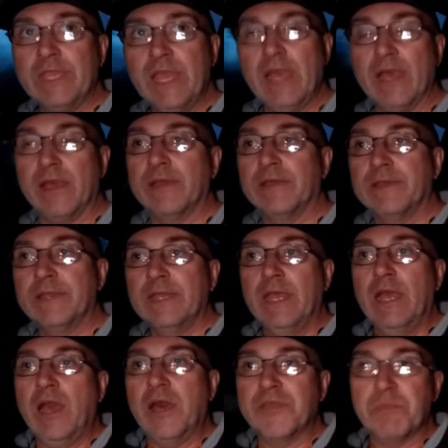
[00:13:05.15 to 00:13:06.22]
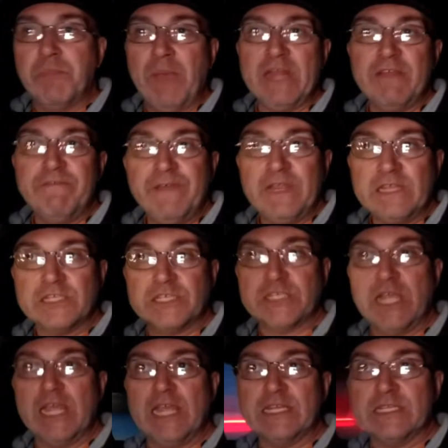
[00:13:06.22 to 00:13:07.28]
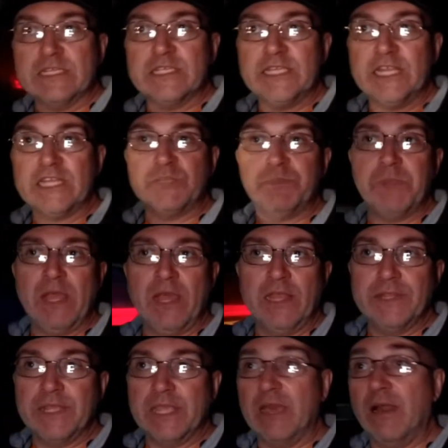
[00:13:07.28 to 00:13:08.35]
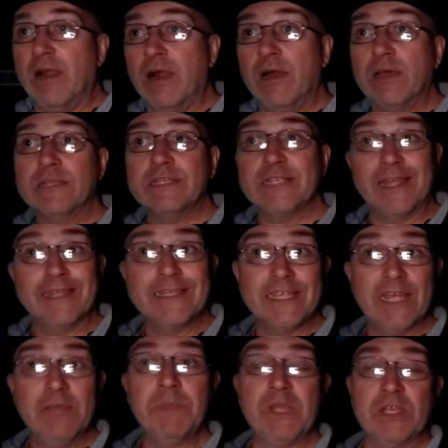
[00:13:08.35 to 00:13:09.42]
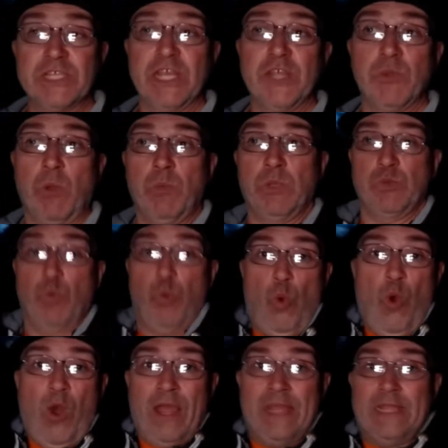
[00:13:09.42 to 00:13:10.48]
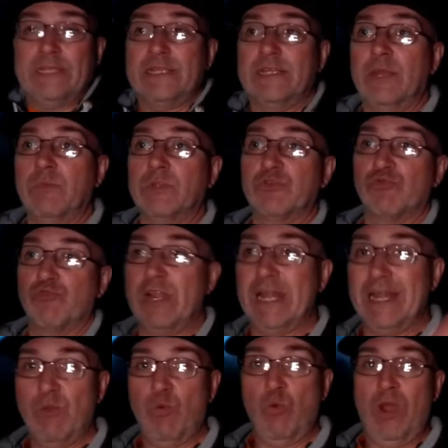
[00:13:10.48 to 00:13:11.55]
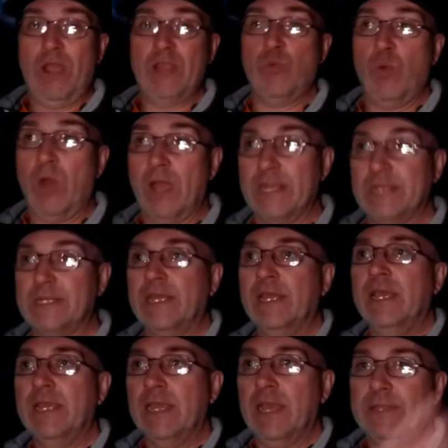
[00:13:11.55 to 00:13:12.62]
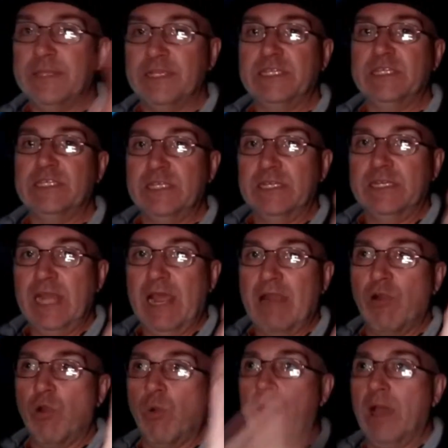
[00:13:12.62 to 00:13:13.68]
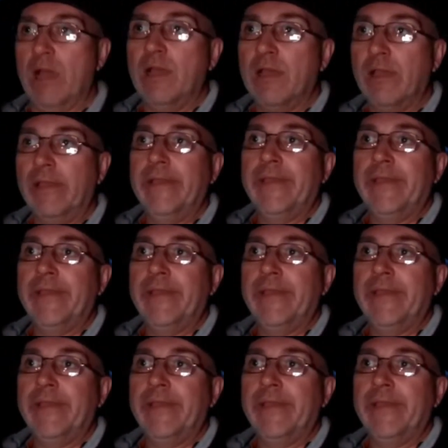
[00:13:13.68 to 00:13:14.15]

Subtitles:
yeah, other benefits, it sits behind the car tighter, because the other one was wide. It was really wide. Yeah, this is narrower,